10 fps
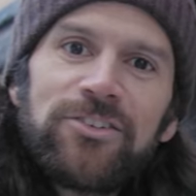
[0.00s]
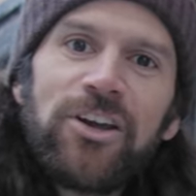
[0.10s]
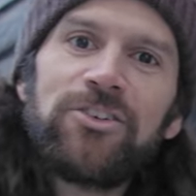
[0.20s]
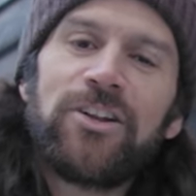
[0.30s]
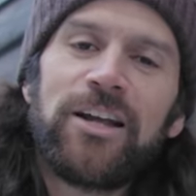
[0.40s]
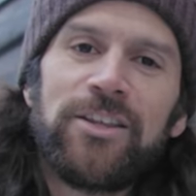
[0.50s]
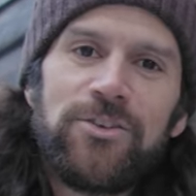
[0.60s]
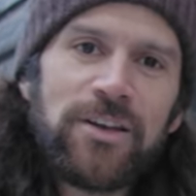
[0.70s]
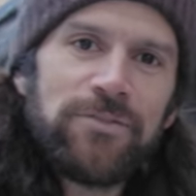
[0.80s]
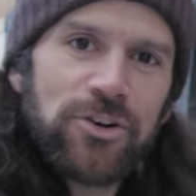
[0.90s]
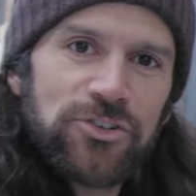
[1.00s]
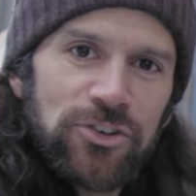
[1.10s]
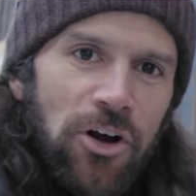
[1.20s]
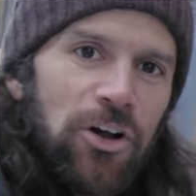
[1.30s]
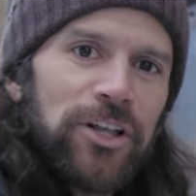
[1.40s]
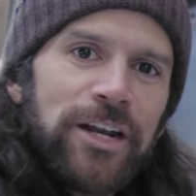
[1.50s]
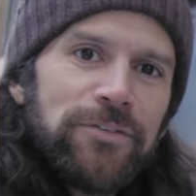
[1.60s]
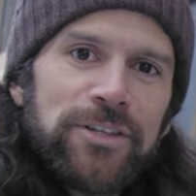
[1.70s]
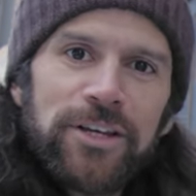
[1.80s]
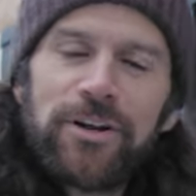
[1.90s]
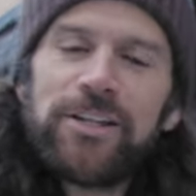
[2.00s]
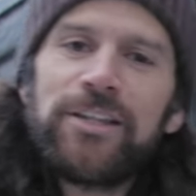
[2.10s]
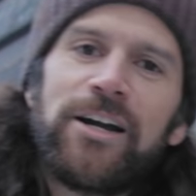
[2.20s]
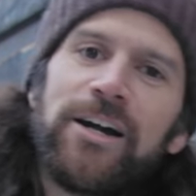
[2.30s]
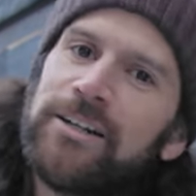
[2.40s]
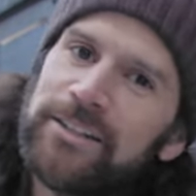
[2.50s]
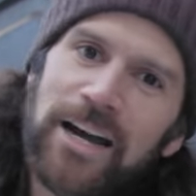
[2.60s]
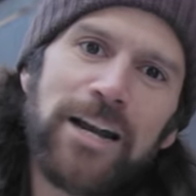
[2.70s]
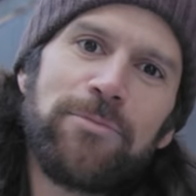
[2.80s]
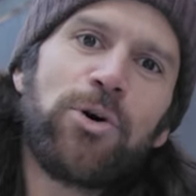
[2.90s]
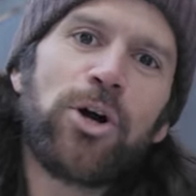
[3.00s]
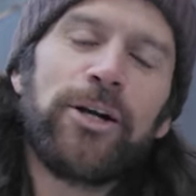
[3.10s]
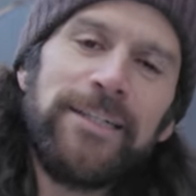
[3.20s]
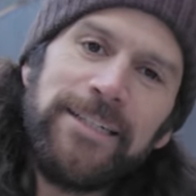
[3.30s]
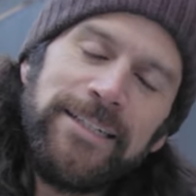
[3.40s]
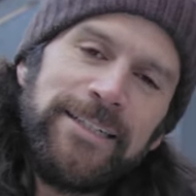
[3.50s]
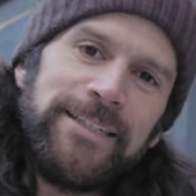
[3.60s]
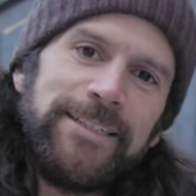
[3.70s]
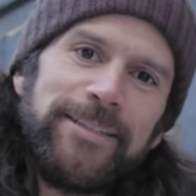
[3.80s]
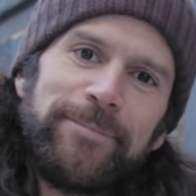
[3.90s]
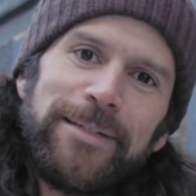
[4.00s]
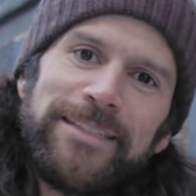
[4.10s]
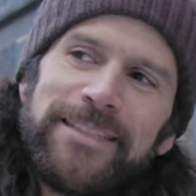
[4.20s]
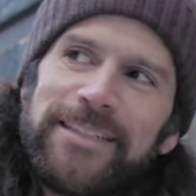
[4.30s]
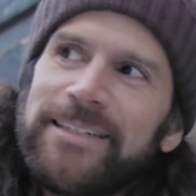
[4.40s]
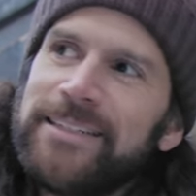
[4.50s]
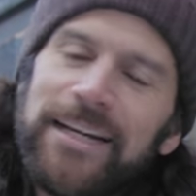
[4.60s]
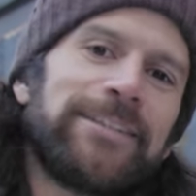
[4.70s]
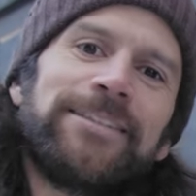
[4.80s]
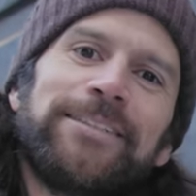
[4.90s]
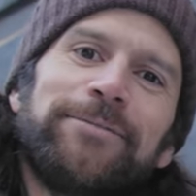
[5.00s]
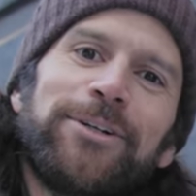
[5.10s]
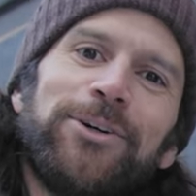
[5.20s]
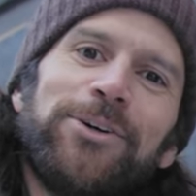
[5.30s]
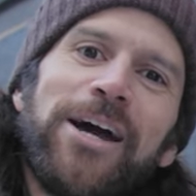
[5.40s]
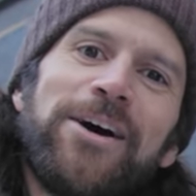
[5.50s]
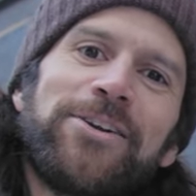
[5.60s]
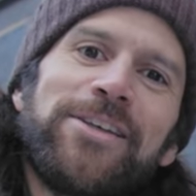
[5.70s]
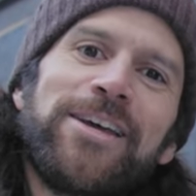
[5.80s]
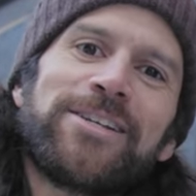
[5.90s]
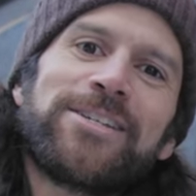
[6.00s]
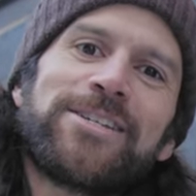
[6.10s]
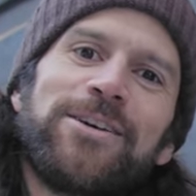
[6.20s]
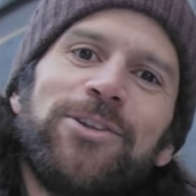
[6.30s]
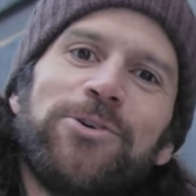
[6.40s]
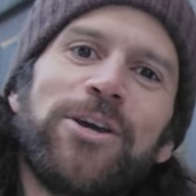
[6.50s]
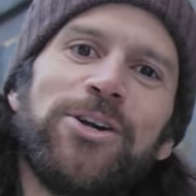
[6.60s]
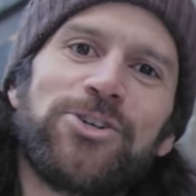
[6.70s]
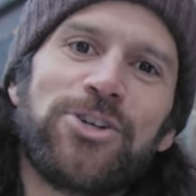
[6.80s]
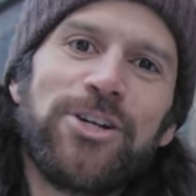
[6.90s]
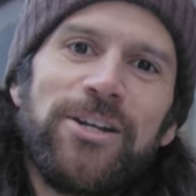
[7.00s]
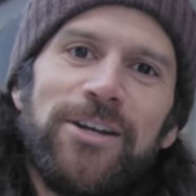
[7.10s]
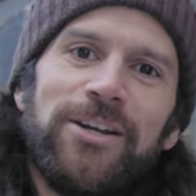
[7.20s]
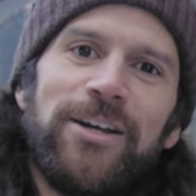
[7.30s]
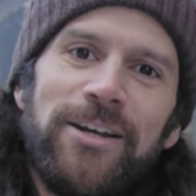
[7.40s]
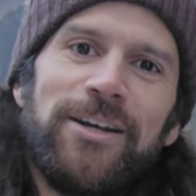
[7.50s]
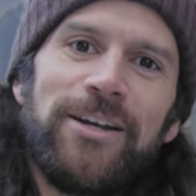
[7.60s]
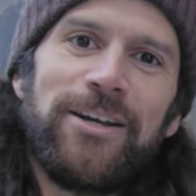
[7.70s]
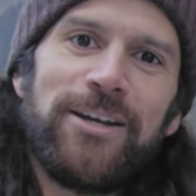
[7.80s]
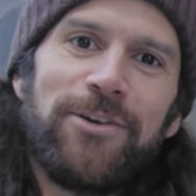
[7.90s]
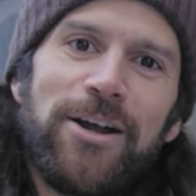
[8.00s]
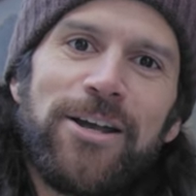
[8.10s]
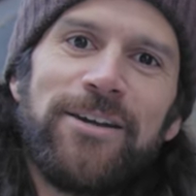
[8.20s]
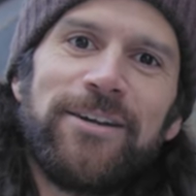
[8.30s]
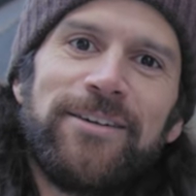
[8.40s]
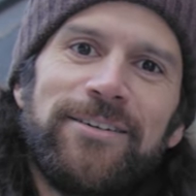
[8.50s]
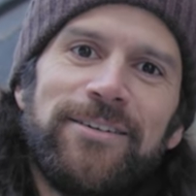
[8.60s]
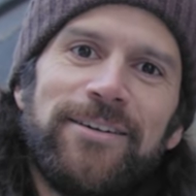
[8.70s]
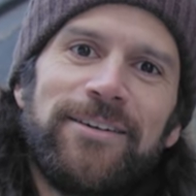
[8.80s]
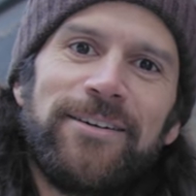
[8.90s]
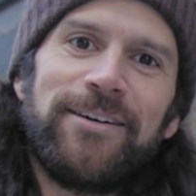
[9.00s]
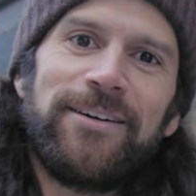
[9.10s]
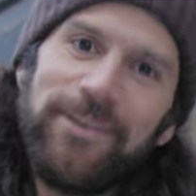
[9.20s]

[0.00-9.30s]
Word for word: changed a lot. They used to have their skull and everything right there. Not anymore. But uh, yeah, I'm gonna go down to the next location. You ready? Ready.